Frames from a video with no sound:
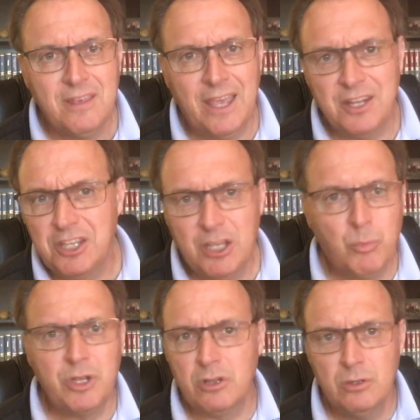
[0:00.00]
And again,
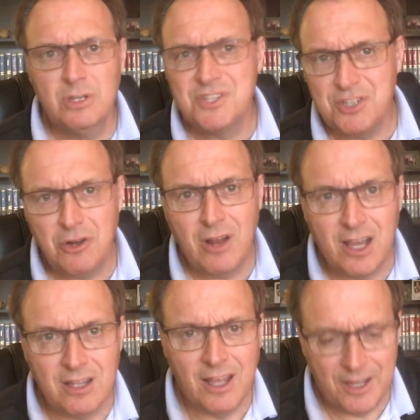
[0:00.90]
we clearly see our
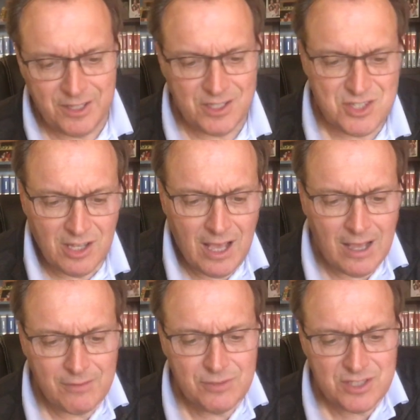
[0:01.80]
outline in his
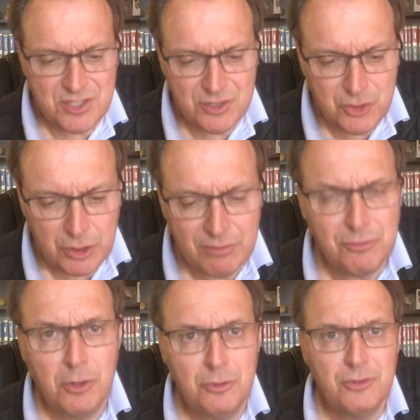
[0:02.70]
life. Sin took him
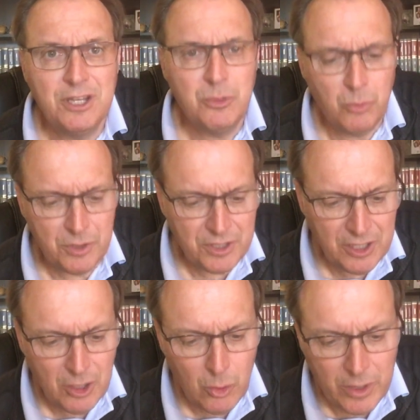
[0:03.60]
further than he wanted to
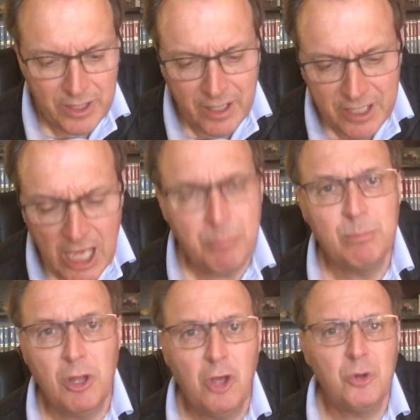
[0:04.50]
go. It, kept
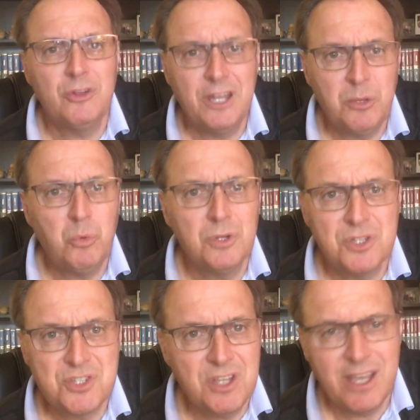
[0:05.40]
him longer than he wanted
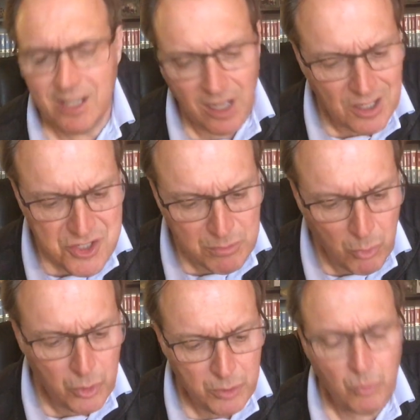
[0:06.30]
to stay. It cost him
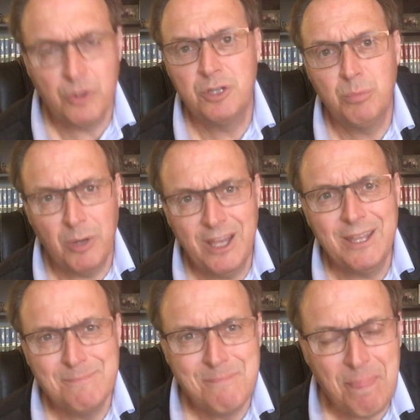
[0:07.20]
more than he wanted to pay.
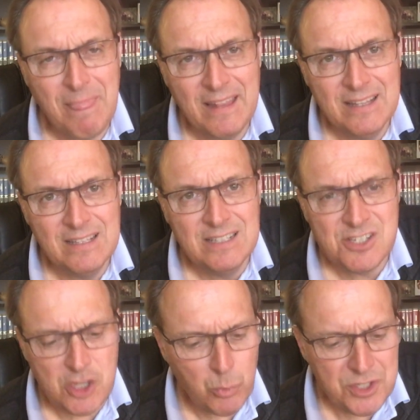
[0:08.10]

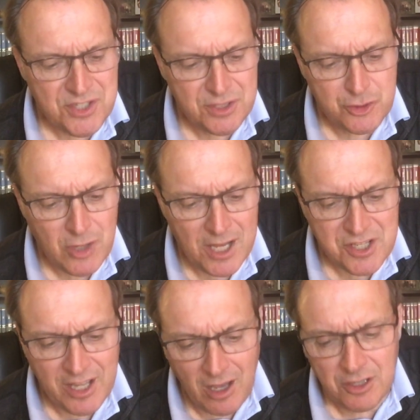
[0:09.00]
So we see the
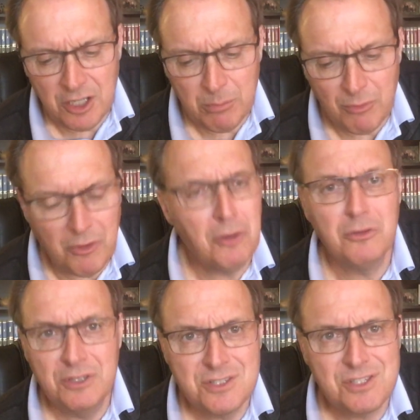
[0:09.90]
tragic outcome of all
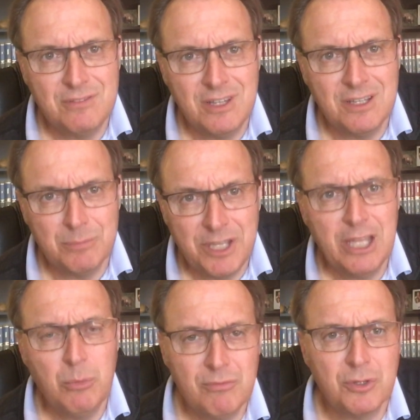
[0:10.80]
this, and uh,
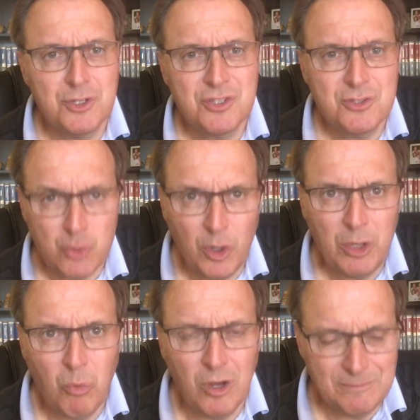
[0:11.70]
beginning with verse
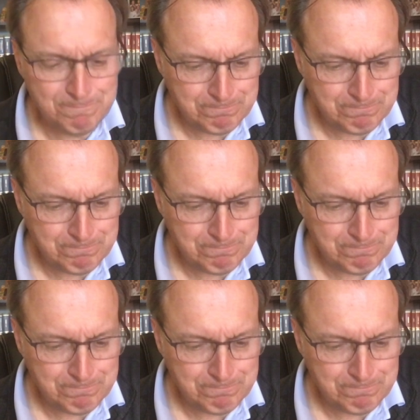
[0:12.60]
21.